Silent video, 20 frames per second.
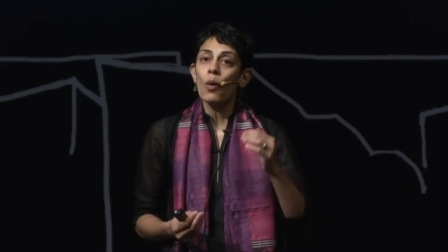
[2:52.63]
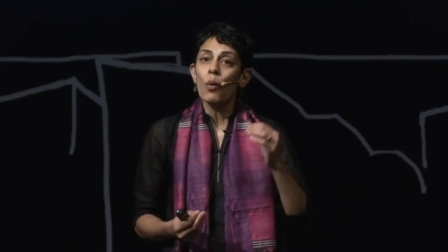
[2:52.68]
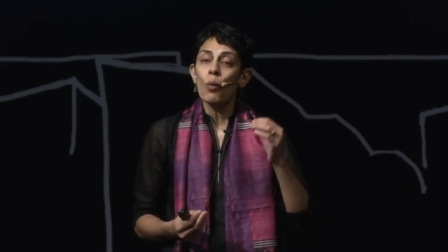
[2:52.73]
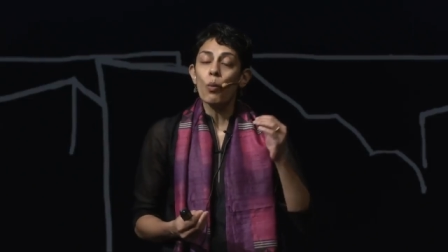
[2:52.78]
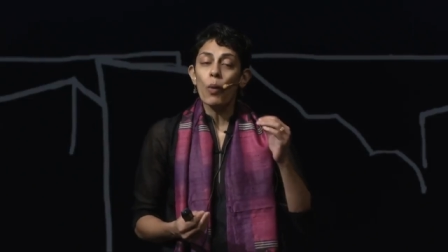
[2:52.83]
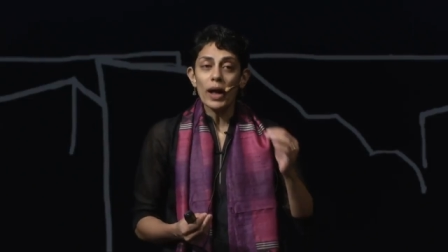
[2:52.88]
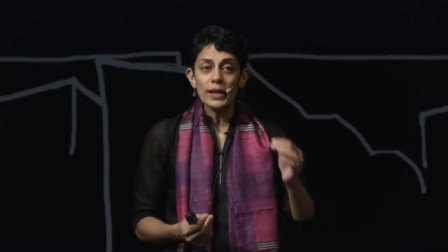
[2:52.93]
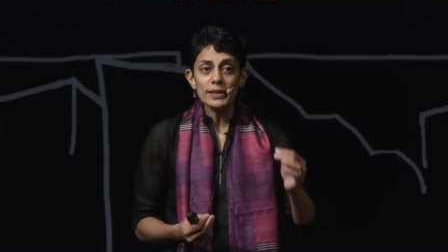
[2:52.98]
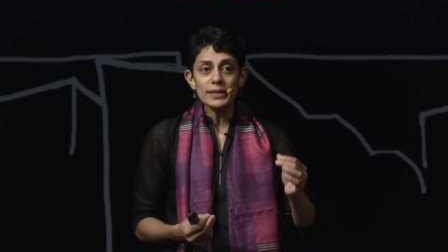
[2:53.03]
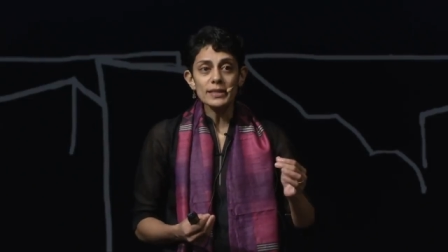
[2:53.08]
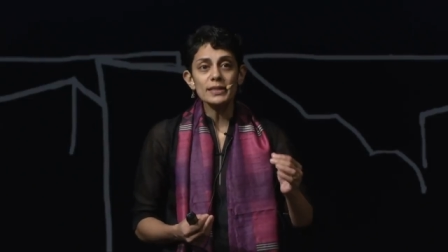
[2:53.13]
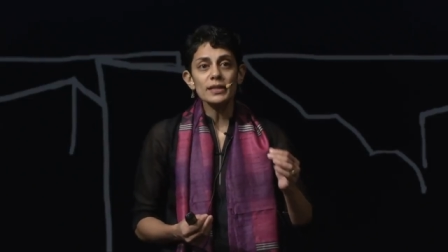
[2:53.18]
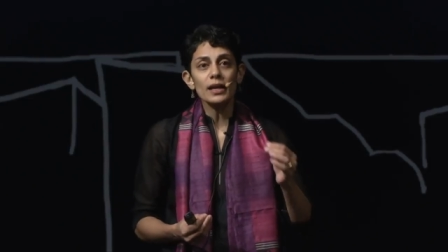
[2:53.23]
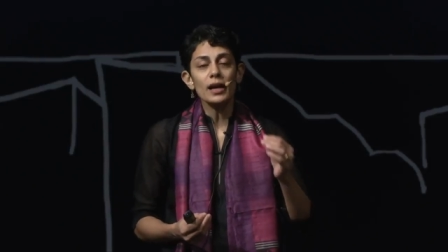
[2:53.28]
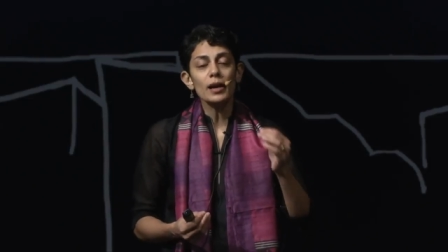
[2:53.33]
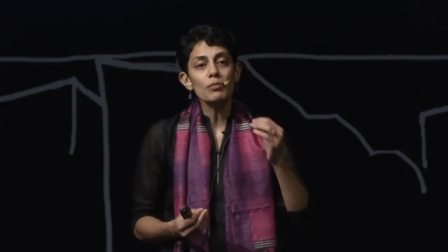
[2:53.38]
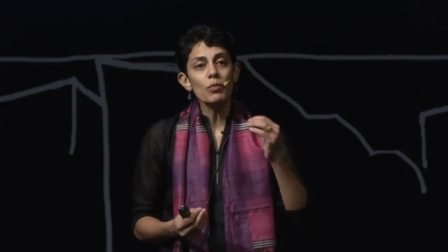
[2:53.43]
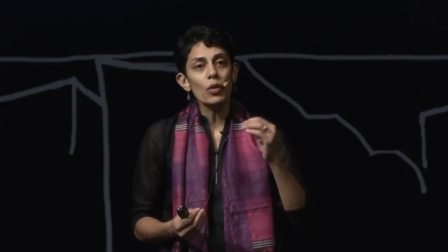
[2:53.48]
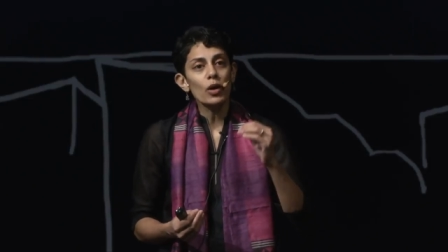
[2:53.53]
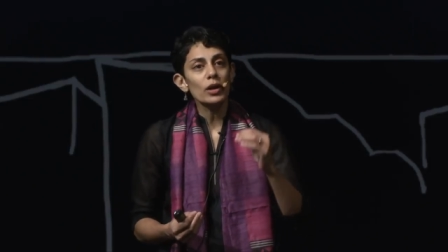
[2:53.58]
Once
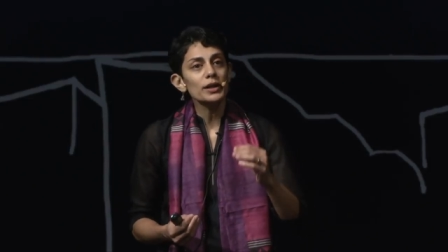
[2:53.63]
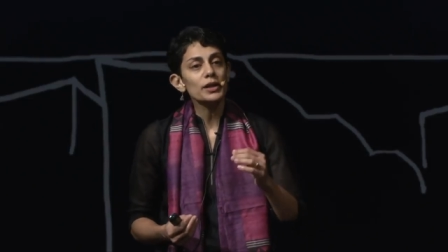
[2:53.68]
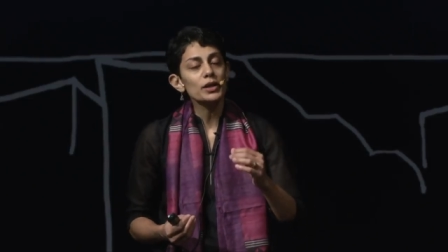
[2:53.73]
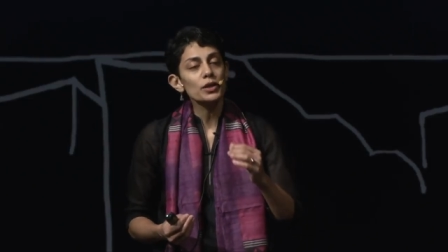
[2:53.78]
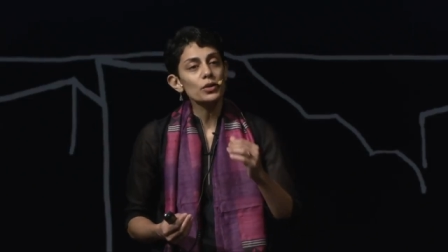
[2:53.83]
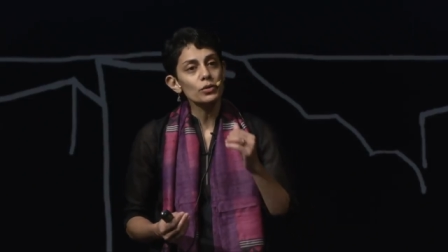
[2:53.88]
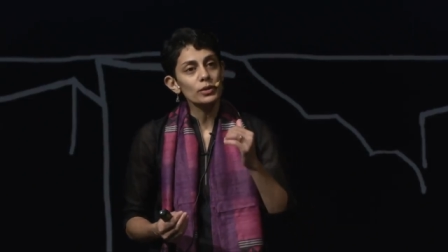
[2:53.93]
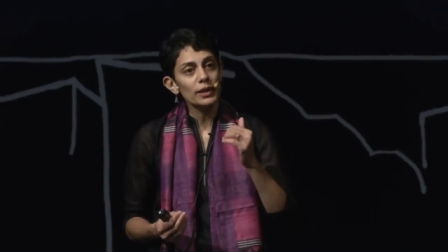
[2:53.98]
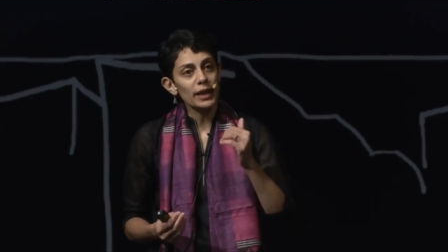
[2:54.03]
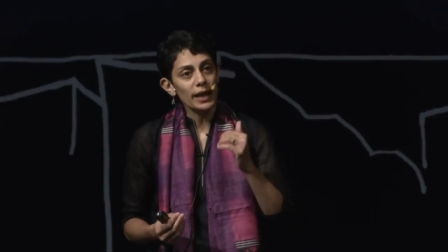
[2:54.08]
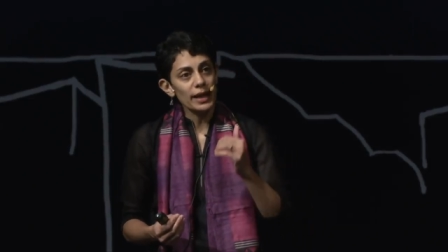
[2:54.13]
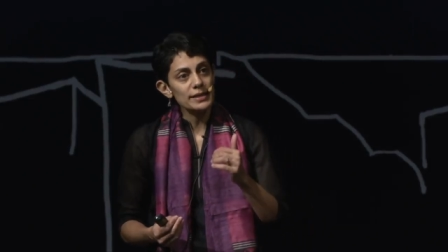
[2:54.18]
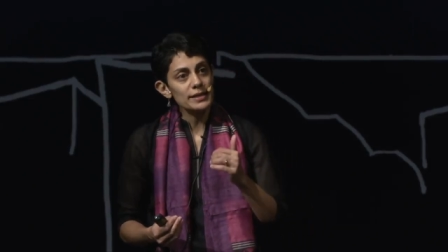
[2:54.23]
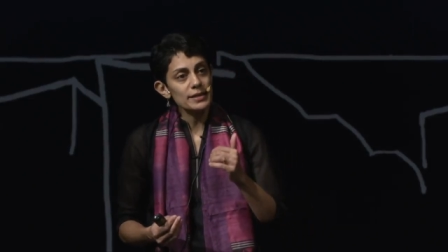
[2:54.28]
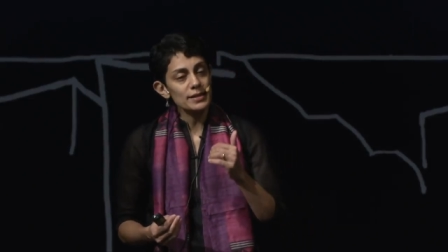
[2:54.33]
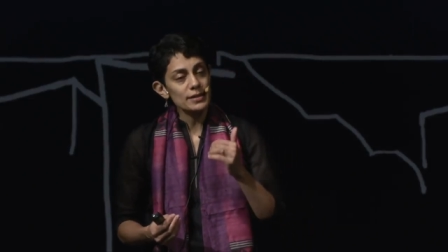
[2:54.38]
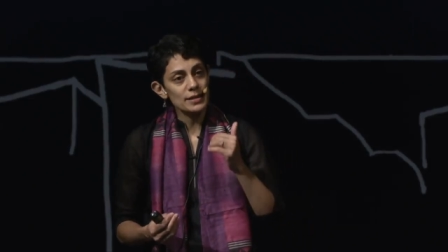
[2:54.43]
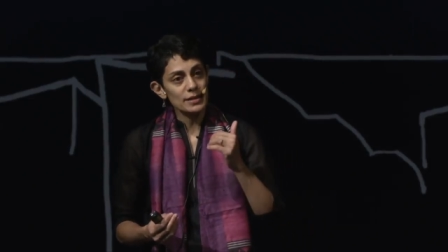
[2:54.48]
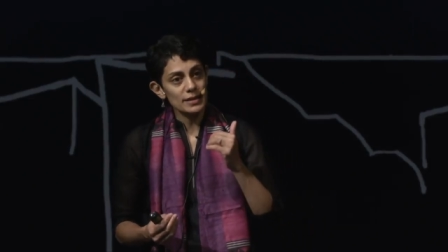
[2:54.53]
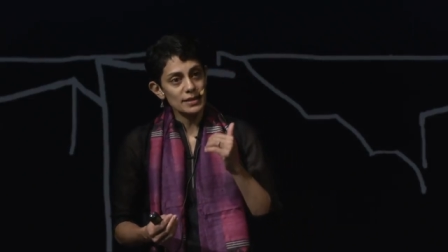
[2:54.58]
a molecule
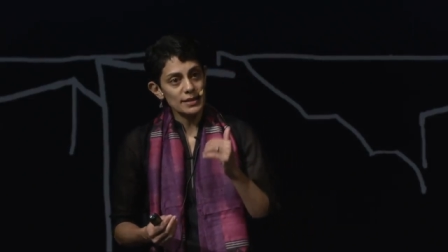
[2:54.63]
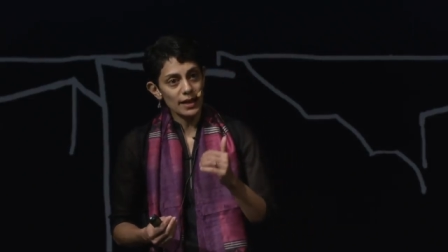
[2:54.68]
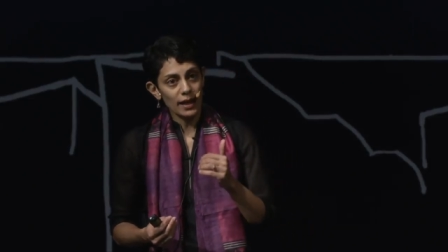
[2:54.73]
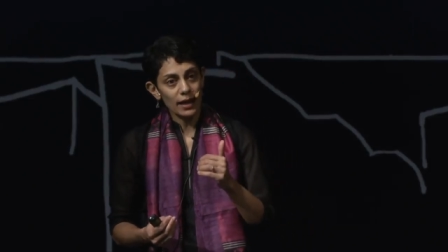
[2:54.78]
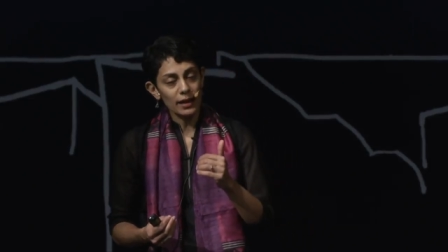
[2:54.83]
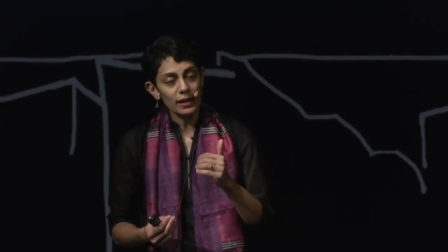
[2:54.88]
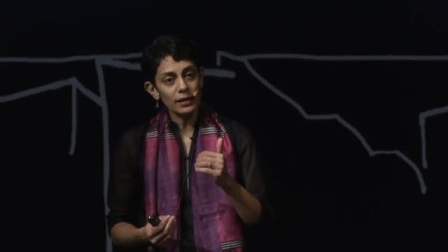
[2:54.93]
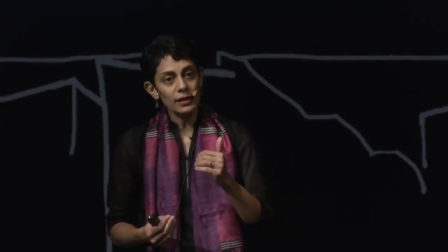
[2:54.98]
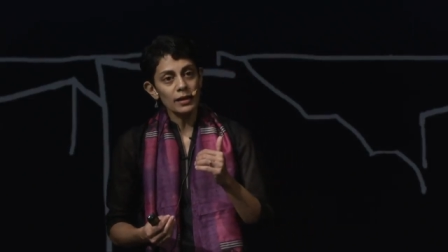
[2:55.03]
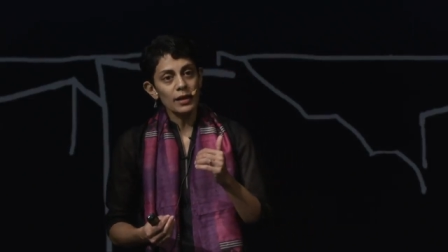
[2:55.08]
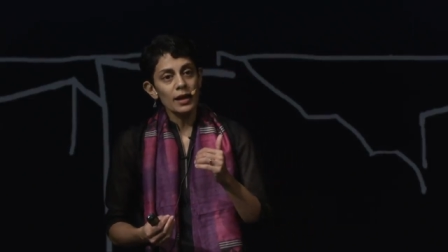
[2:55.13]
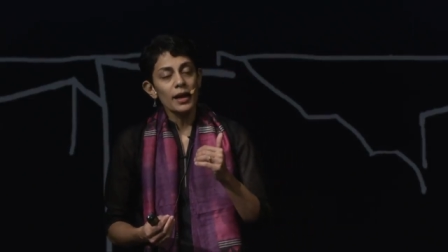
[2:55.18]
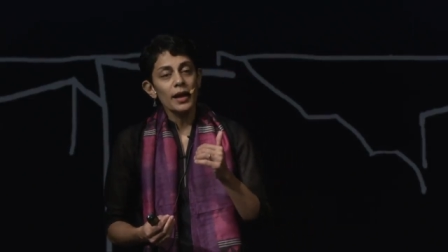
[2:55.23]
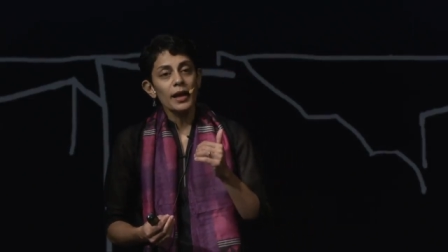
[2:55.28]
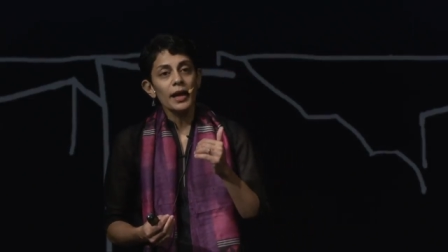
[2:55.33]
enters a cell,